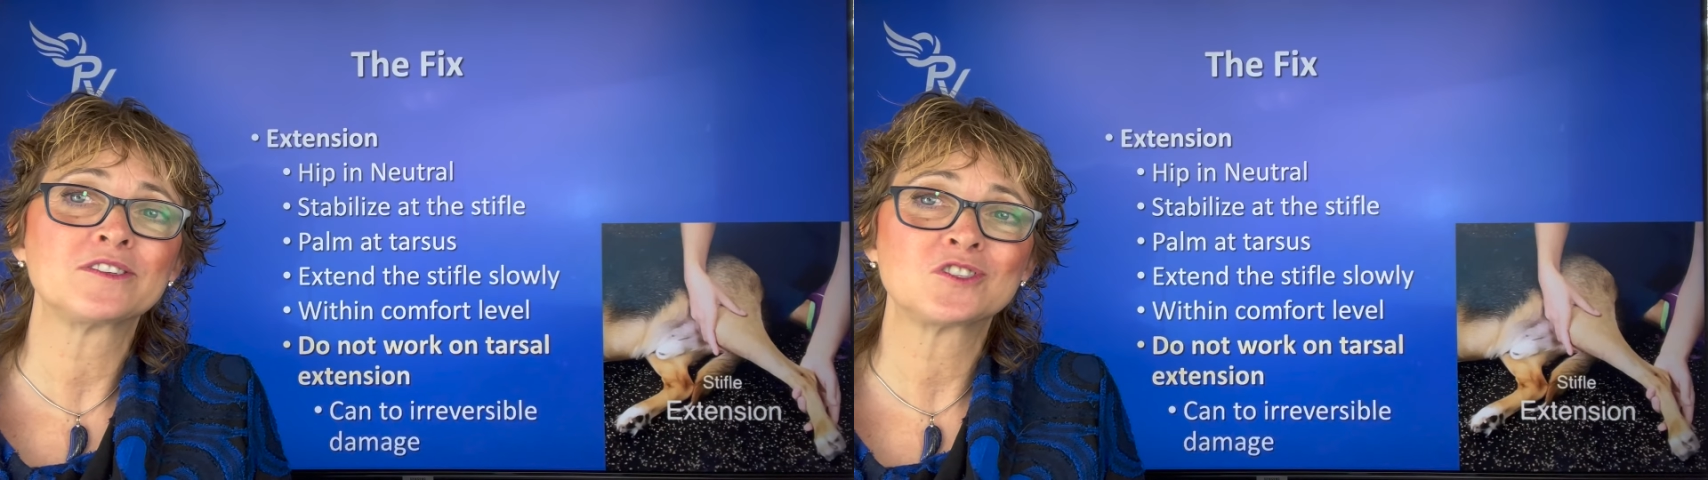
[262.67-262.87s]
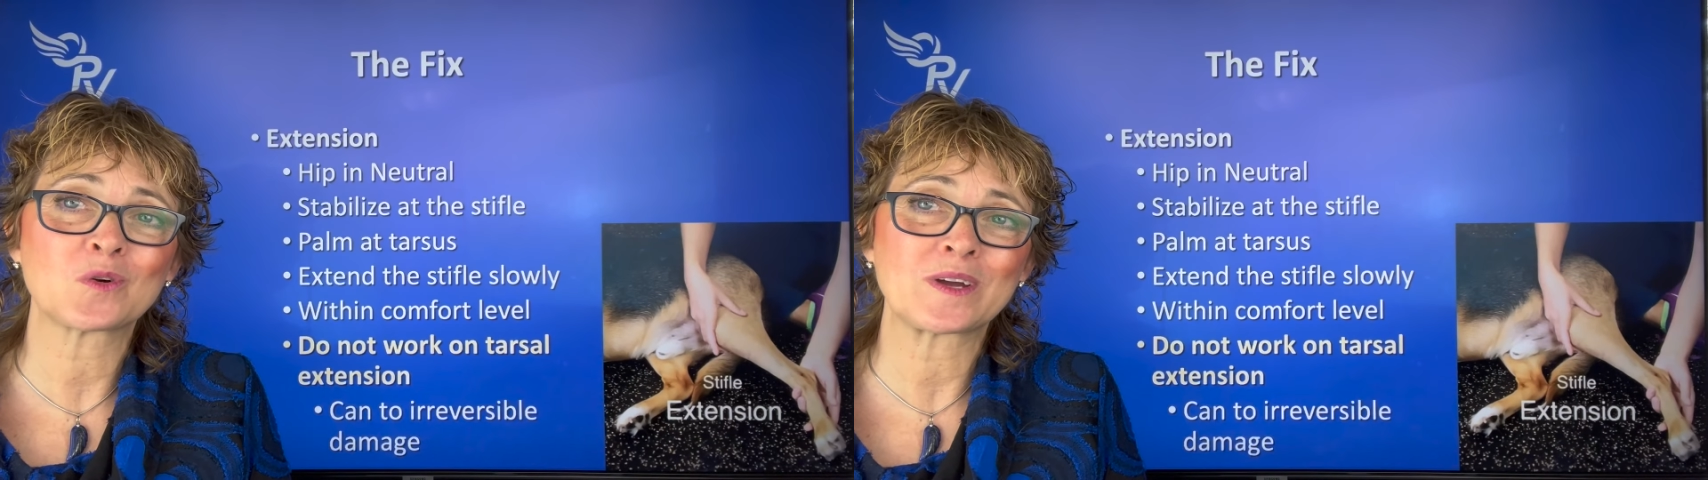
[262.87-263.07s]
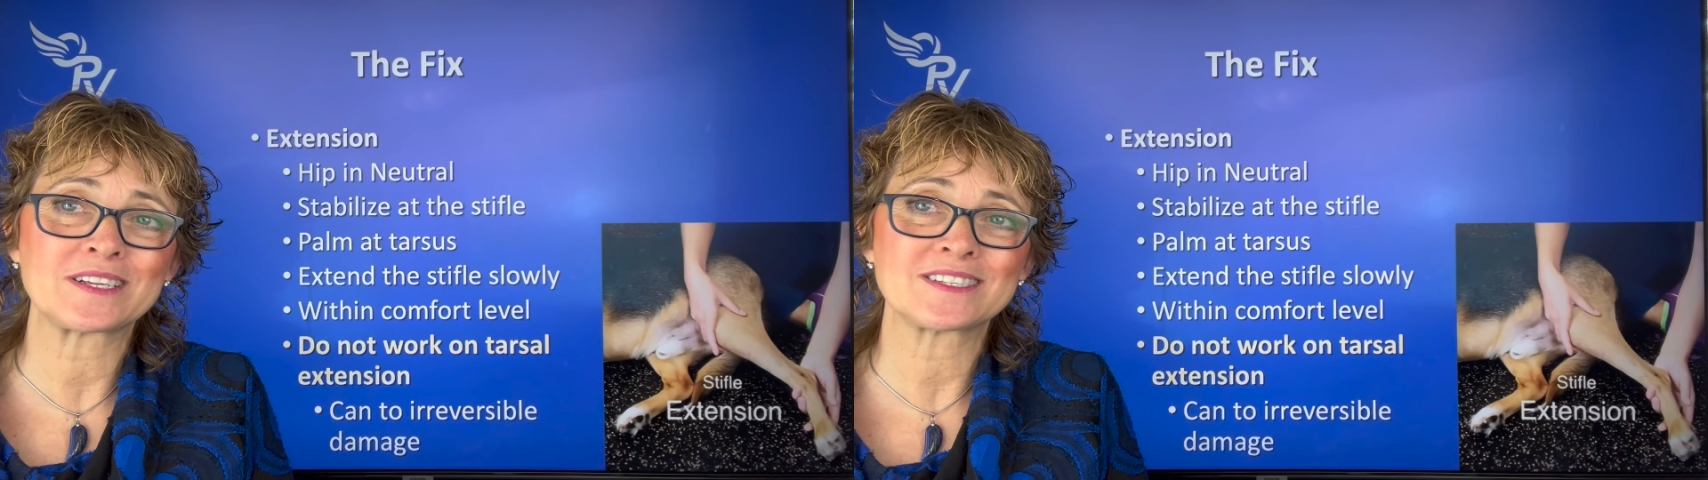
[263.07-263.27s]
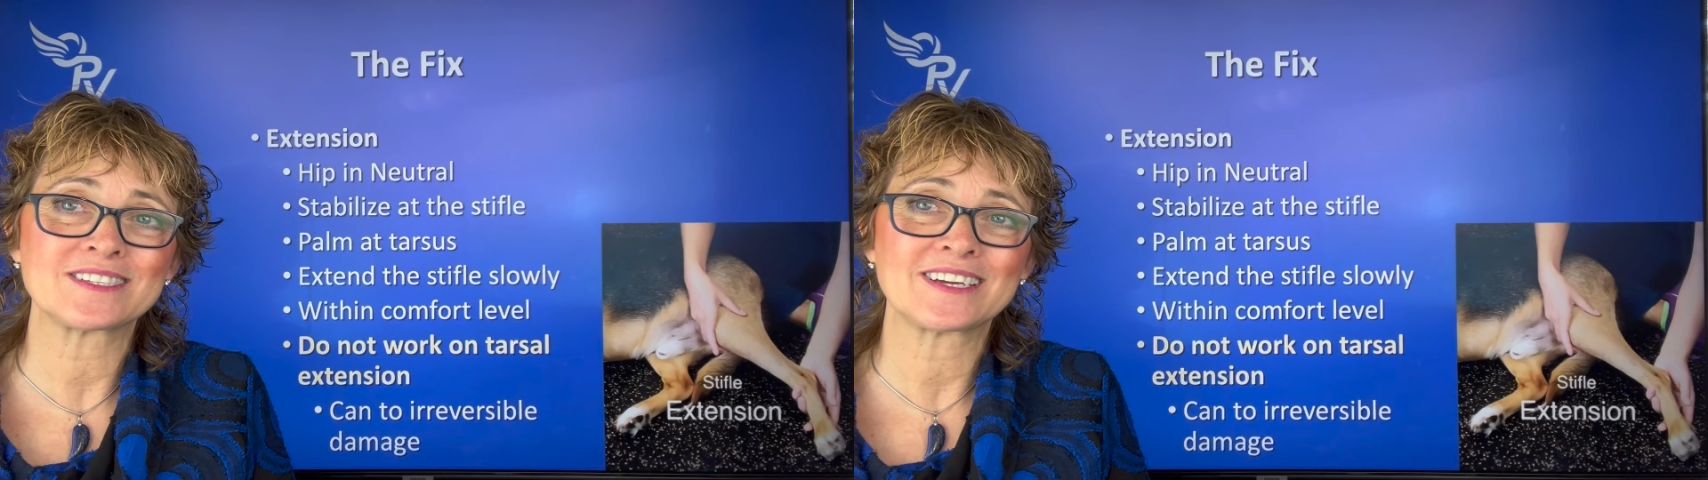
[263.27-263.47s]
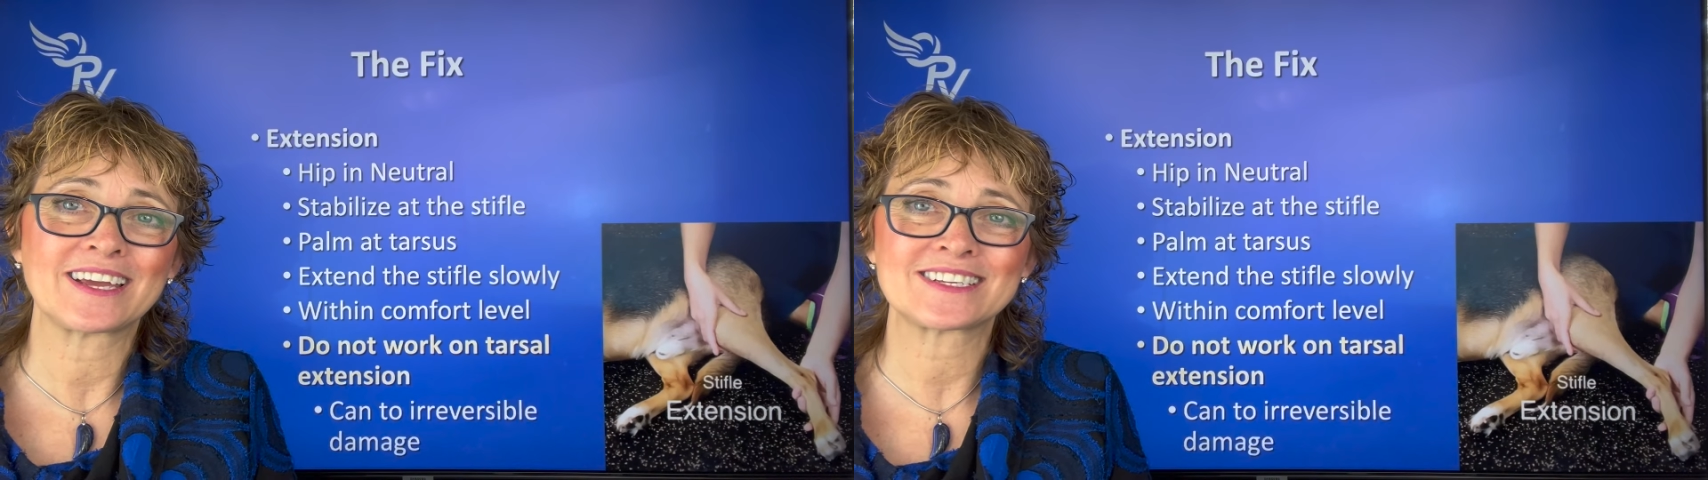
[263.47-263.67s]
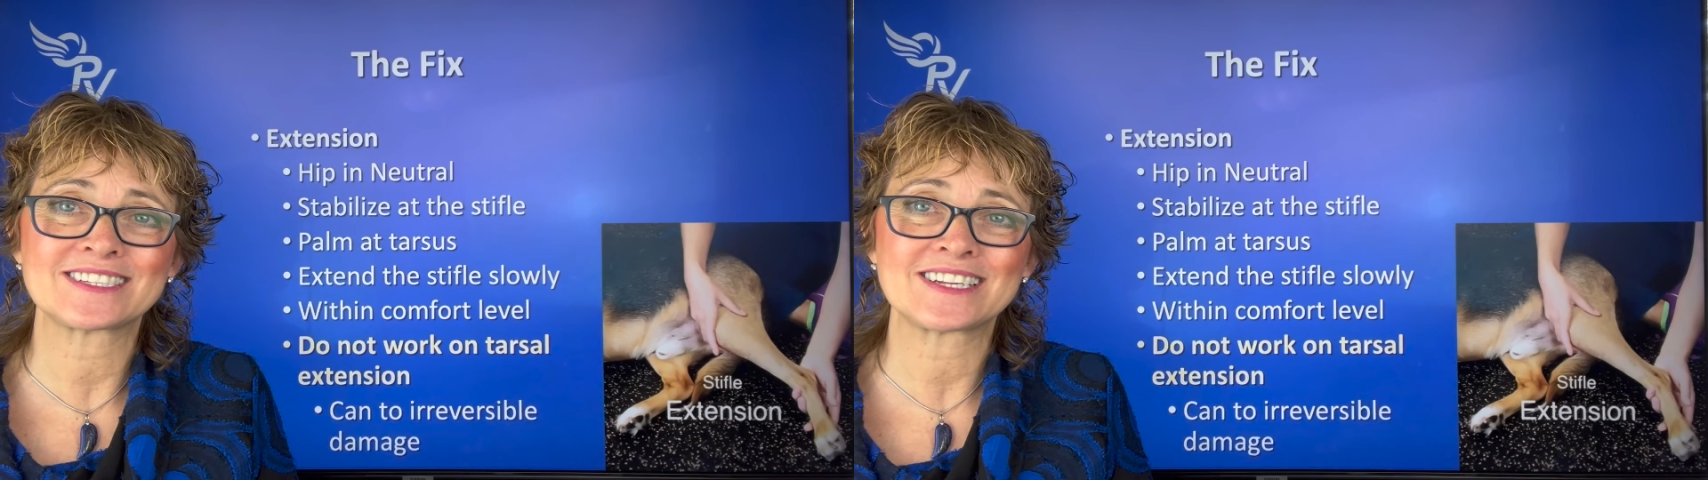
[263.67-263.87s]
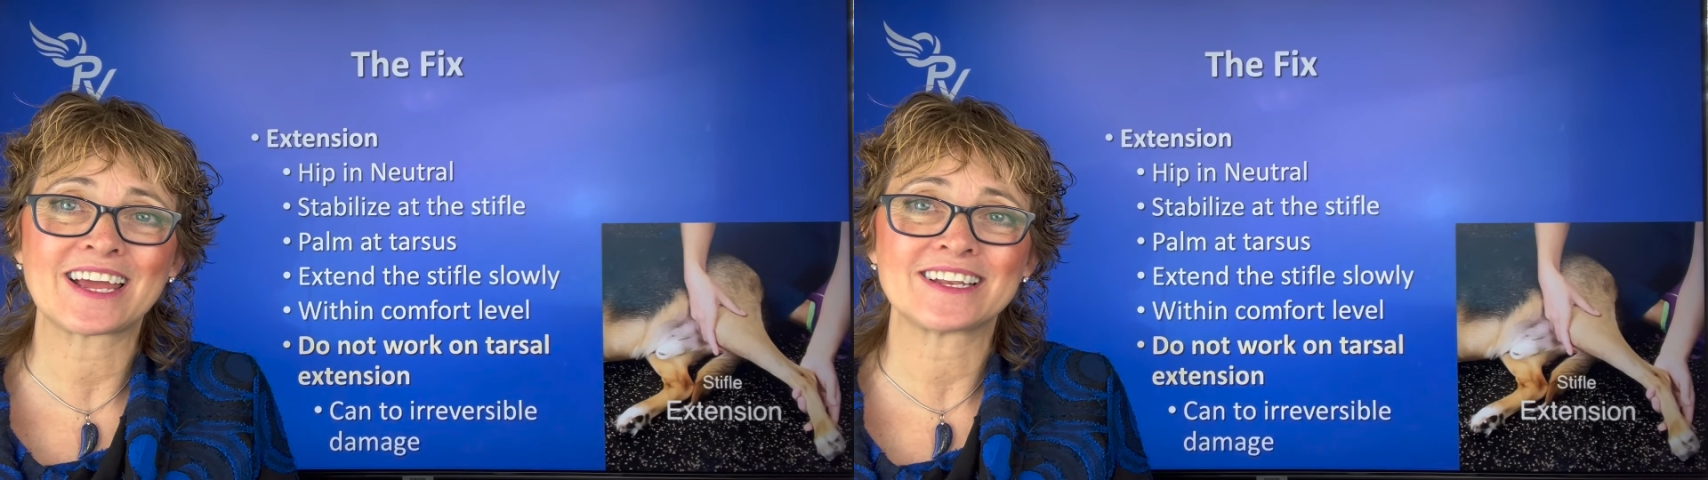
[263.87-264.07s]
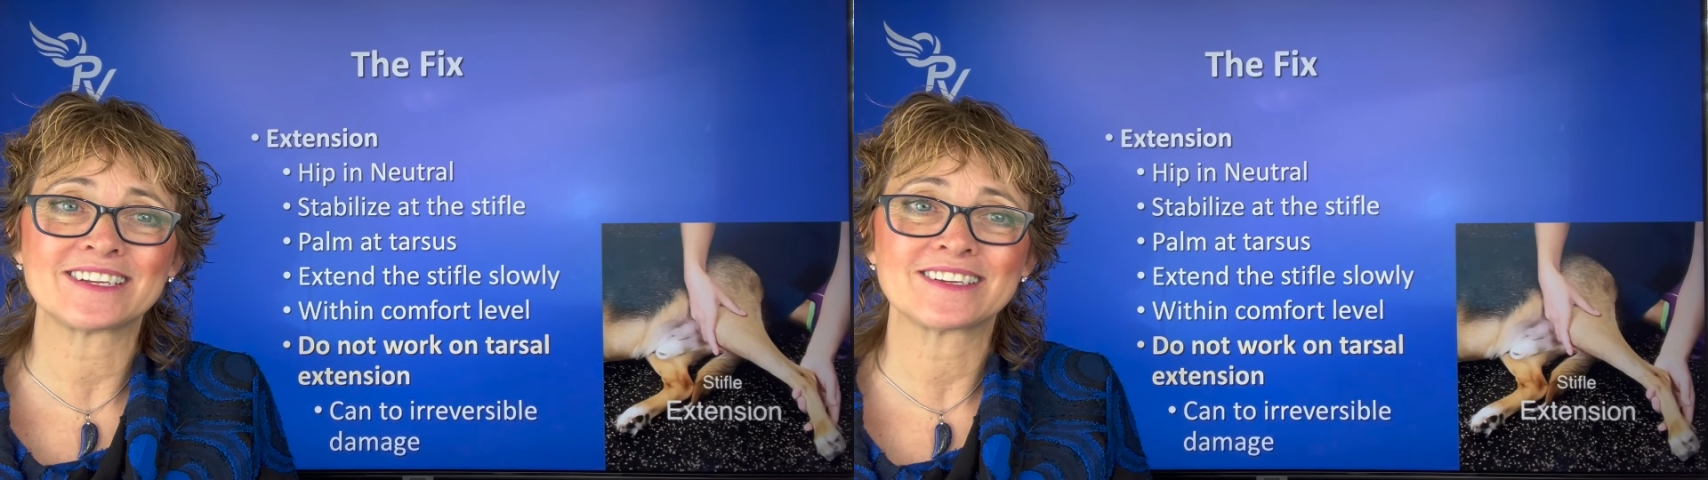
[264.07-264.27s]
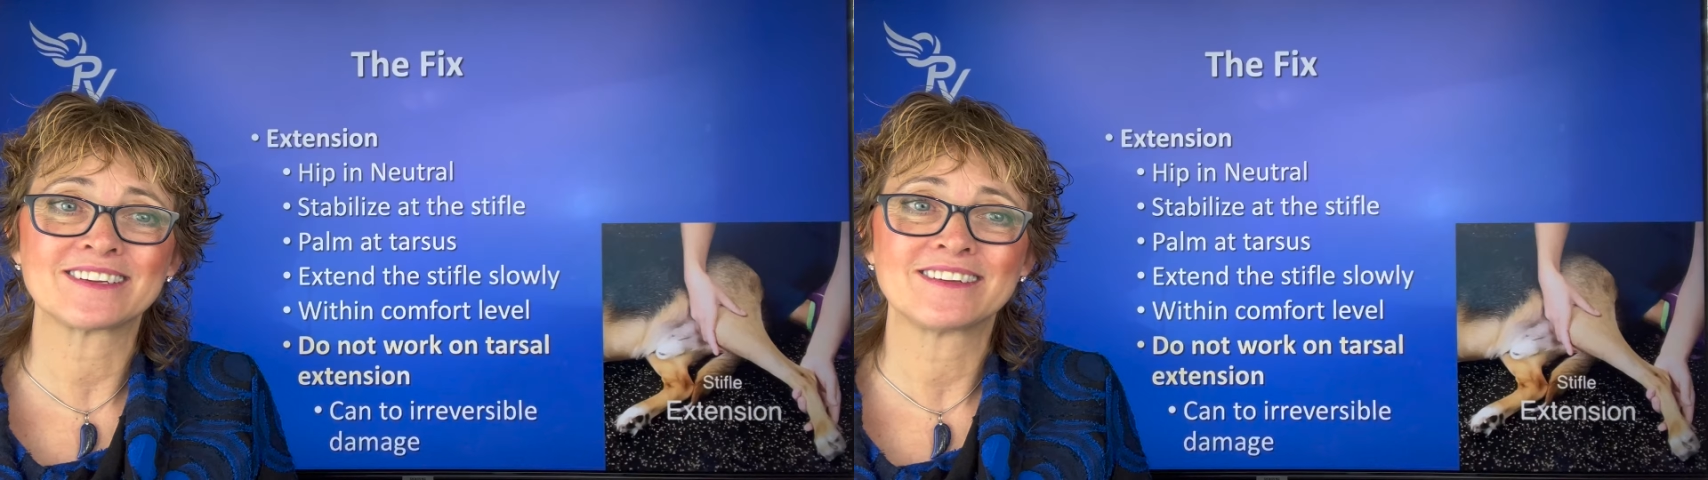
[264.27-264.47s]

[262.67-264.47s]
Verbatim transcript: joints extend.